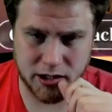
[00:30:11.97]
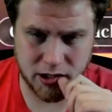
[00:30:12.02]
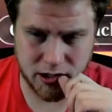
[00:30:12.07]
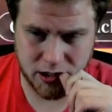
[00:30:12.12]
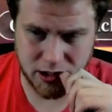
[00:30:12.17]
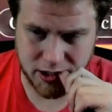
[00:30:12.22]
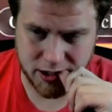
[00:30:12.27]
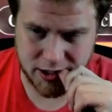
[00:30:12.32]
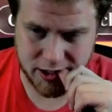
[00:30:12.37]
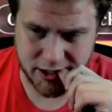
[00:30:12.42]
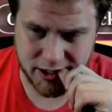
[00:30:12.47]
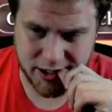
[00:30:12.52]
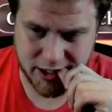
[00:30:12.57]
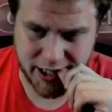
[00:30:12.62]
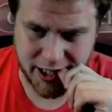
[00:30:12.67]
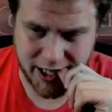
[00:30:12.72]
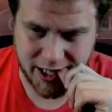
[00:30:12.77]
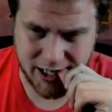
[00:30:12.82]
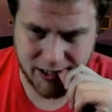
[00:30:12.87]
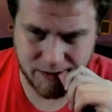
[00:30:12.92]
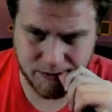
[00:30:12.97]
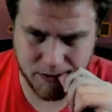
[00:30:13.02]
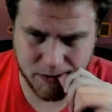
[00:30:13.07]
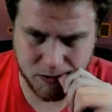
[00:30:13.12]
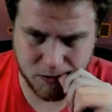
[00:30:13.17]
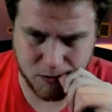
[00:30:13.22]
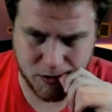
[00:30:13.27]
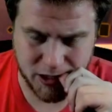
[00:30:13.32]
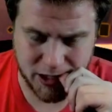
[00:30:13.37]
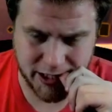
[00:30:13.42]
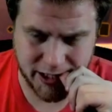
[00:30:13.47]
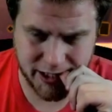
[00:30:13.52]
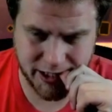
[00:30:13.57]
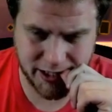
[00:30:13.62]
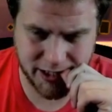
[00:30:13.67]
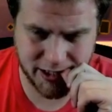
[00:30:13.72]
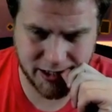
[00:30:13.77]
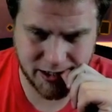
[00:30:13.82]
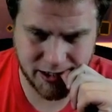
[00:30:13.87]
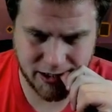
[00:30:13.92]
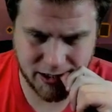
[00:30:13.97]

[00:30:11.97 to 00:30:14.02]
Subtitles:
let's attack for 1.